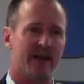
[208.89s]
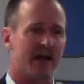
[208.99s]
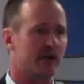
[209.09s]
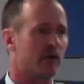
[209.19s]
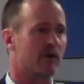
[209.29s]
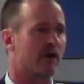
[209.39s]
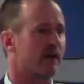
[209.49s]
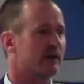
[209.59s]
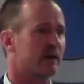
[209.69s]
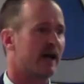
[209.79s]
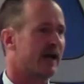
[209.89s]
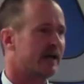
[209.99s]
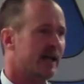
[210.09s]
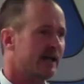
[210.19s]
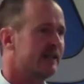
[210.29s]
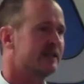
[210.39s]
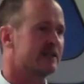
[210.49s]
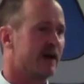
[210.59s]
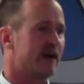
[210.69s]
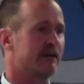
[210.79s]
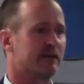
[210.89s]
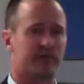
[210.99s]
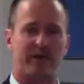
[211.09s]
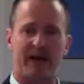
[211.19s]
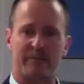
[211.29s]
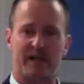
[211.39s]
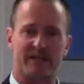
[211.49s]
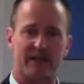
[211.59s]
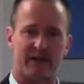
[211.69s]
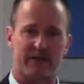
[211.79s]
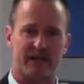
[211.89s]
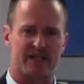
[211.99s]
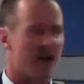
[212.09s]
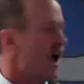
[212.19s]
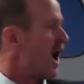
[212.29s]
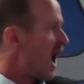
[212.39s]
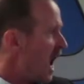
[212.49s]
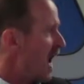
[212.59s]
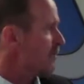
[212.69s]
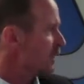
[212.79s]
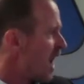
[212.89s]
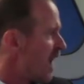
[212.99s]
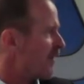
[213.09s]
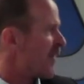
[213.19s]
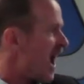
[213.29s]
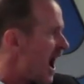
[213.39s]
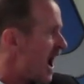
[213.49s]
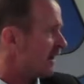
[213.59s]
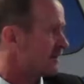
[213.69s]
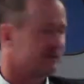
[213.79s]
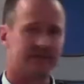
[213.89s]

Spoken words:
I no longer had any desire to define myself as, I'm not that,